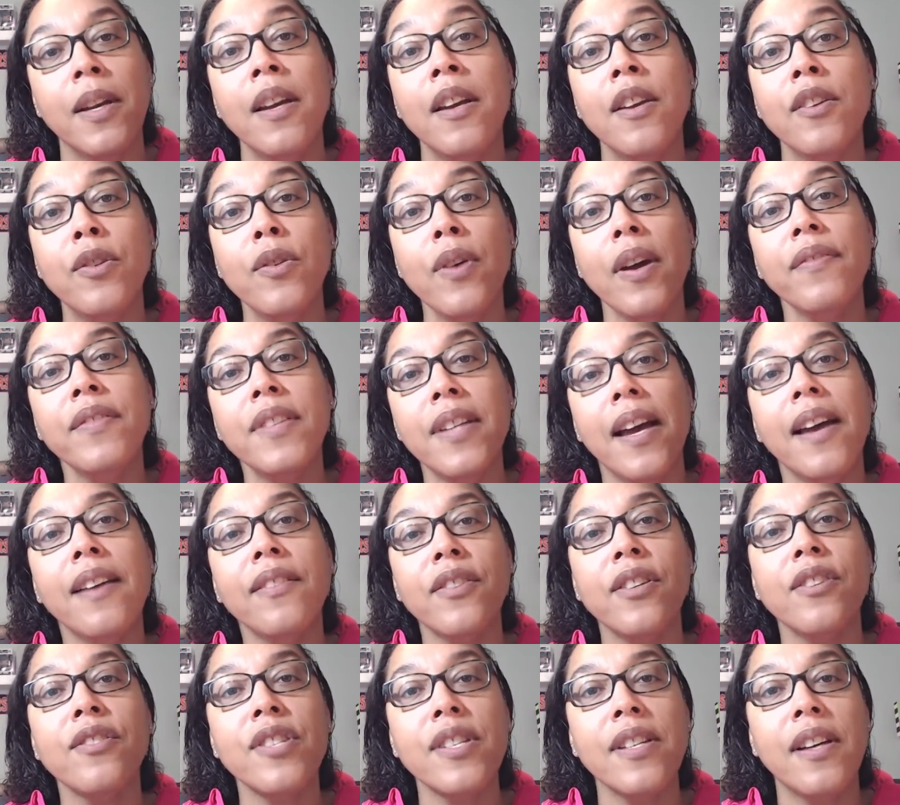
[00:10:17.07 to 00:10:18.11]
You have to ask
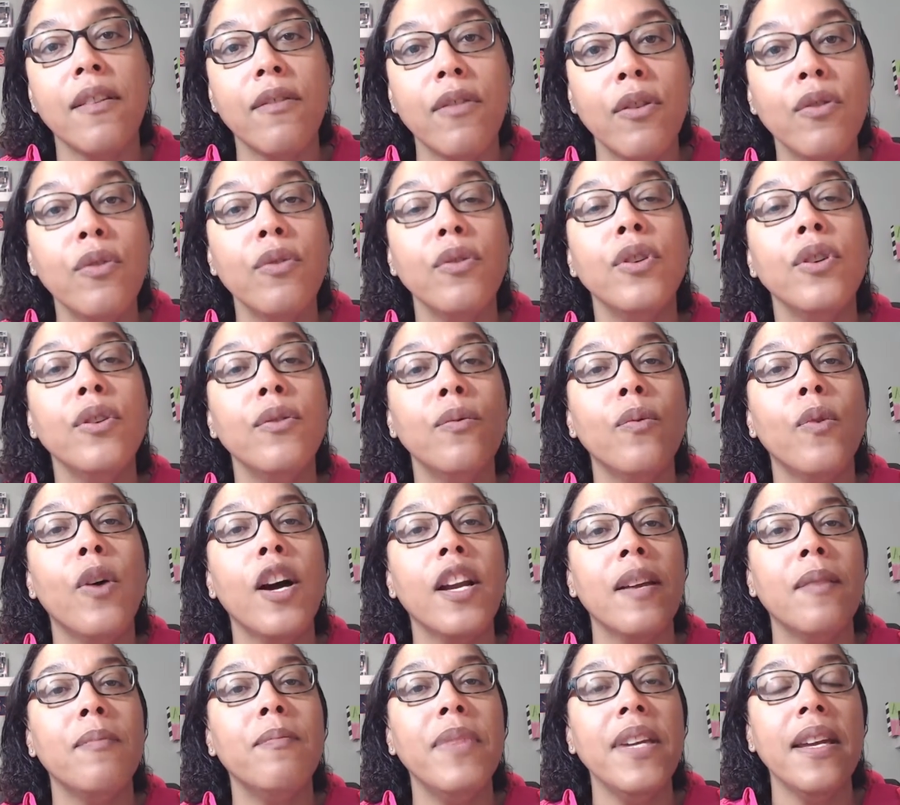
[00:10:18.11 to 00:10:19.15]
yourself, who do you want
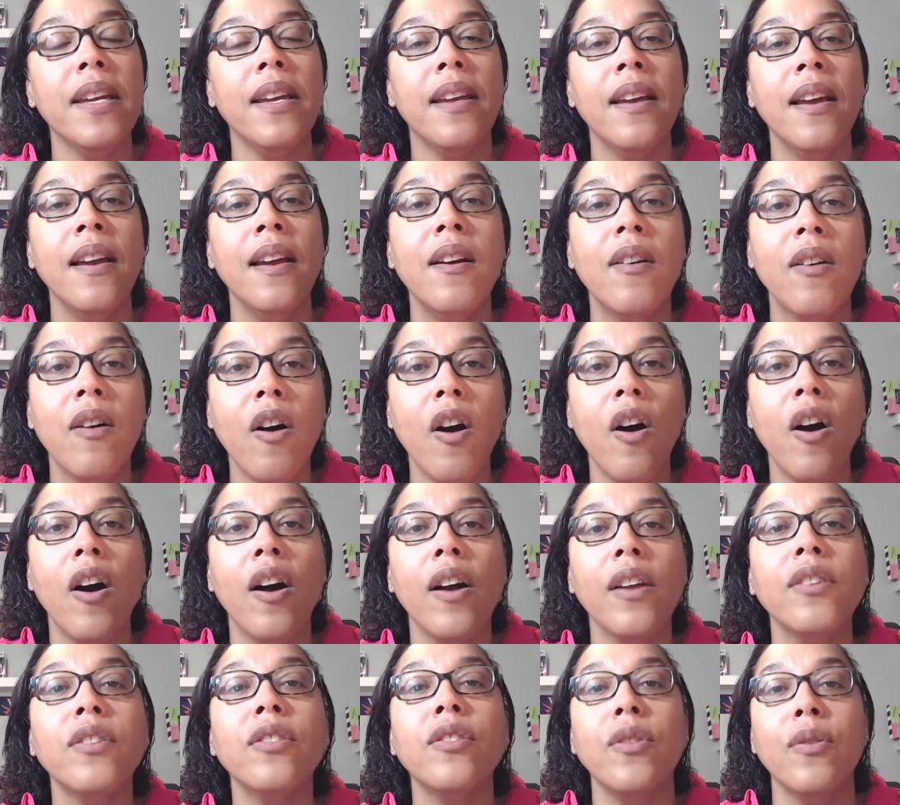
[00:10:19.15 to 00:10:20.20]
to be
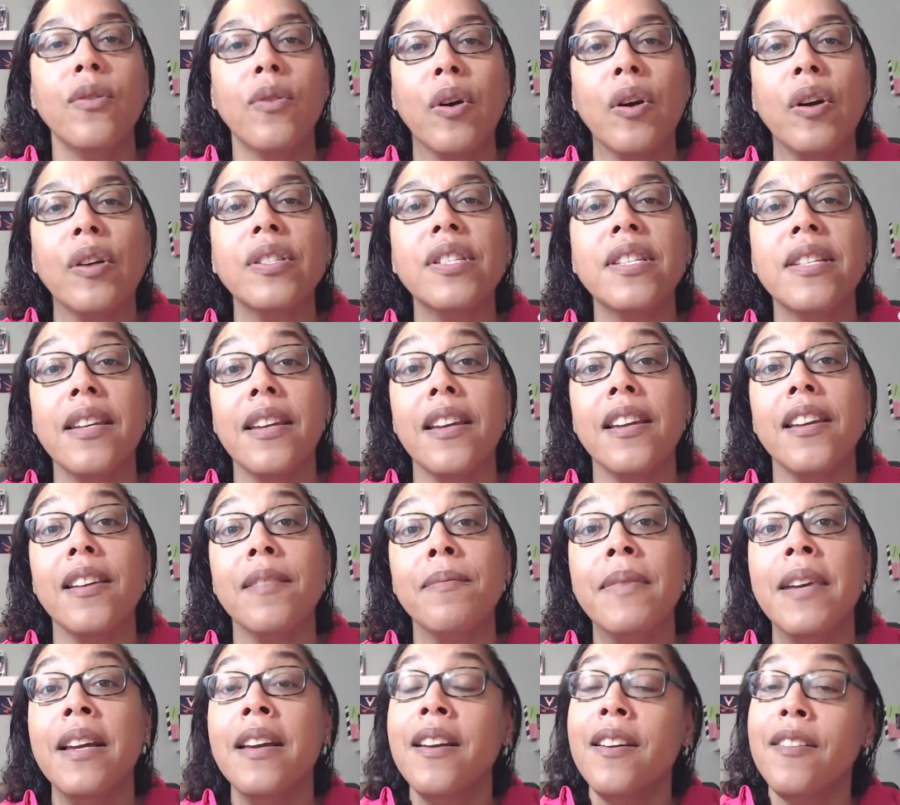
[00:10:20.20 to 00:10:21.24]
on your team,
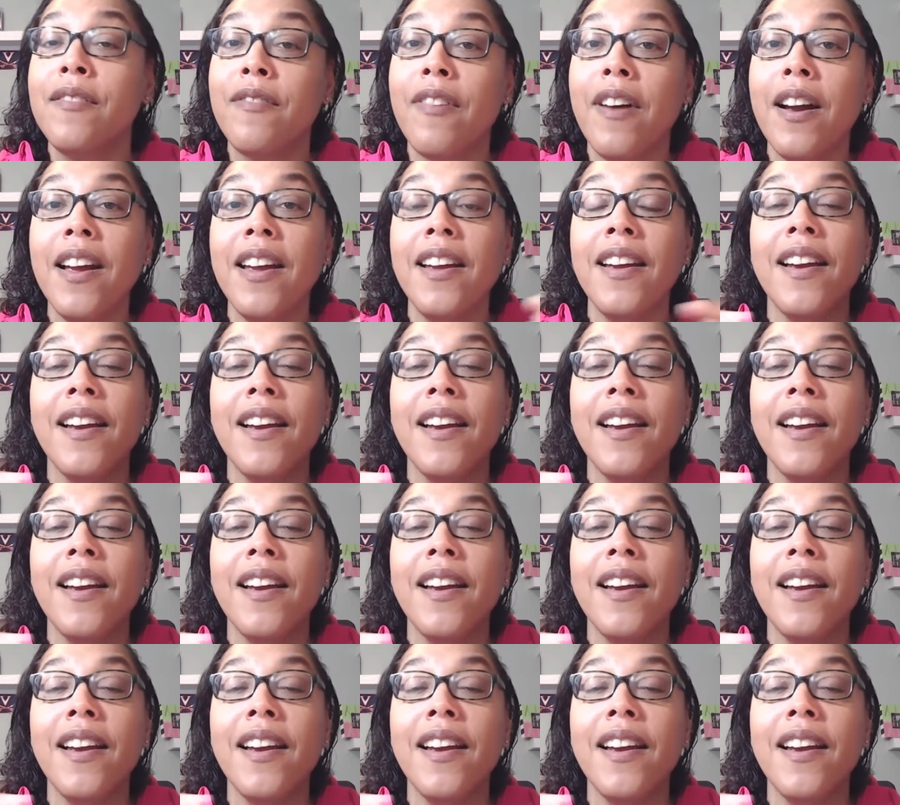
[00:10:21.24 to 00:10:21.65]
right?